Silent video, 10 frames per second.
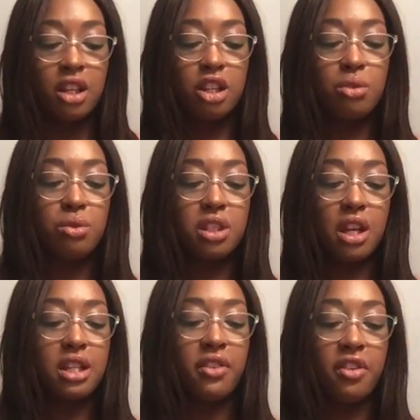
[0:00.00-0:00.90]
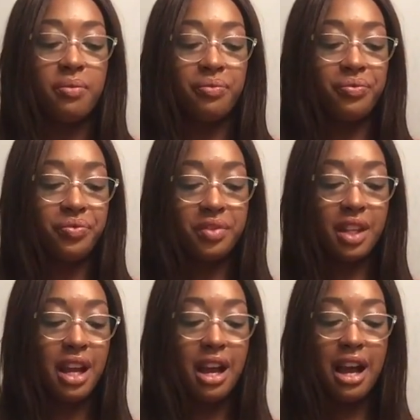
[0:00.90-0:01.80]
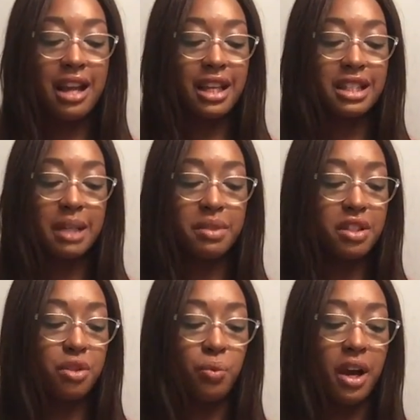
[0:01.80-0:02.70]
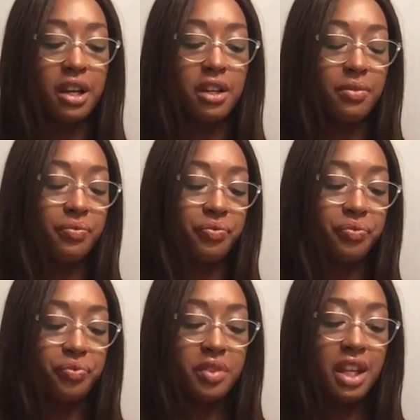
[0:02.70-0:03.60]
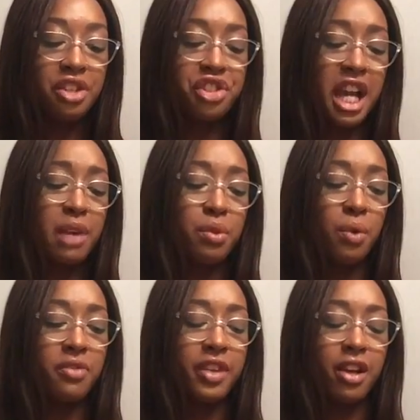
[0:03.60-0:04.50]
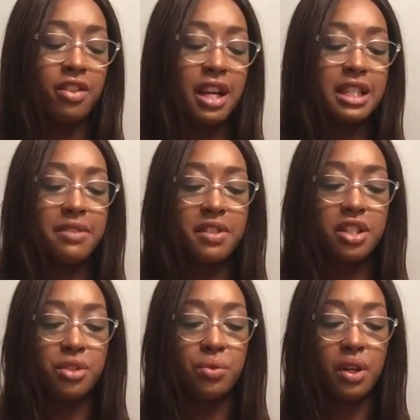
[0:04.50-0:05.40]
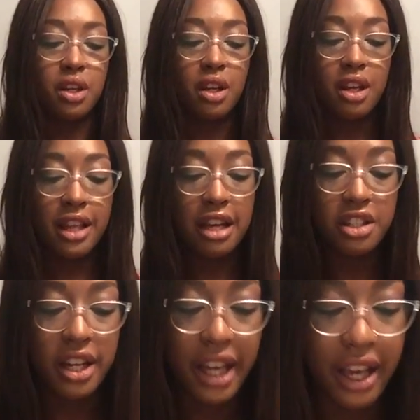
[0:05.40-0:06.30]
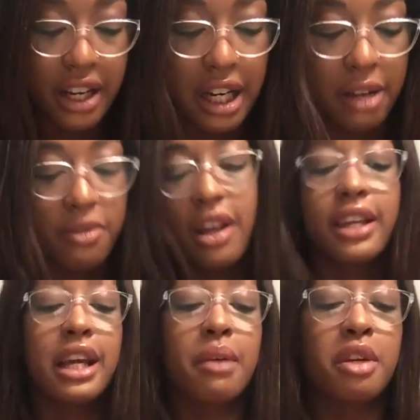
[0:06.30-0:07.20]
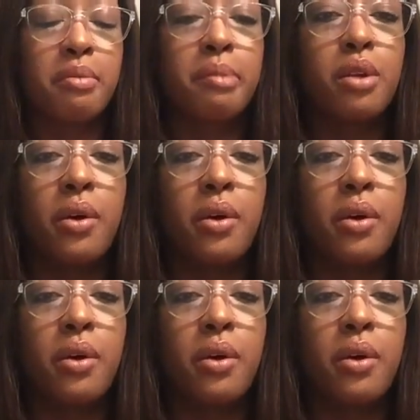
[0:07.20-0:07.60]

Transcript: use a different, I like dipped into one shade with one finger and then I dip into that shade again. And then again, I'm going to be